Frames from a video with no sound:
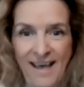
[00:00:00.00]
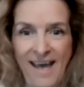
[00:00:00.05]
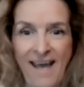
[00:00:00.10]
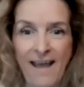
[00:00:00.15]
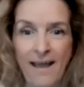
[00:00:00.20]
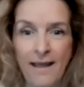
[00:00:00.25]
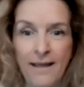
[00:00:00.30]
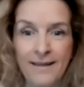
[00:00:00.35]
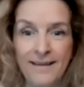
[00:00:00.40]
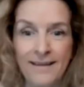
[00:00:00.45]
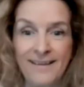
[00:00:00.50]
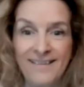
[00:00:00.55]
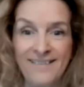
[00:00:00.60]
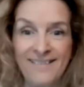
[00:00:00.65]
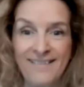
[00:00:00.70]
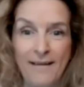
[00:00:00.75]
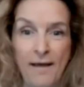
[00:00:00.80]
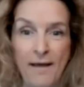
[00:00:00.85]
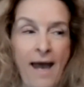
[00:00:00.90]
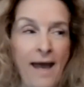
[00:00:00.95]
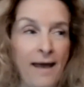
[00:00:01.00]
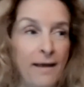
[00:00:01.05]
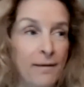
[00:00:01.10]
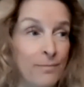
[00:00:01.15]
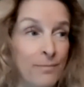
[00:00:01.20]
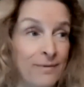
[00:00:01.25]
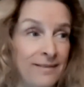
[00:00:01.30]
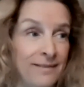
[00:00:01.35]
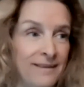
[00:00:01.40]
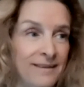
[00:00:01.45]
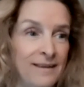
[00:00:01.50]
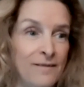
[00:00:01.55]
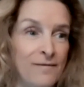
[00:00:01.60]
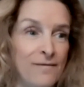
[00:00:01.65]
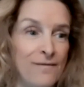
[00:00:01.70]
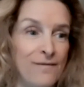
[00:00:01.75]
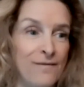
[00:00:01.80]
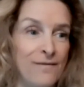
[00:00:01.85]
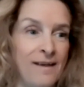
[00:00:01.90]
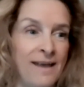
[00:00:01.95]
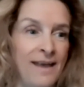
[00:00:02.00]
I believe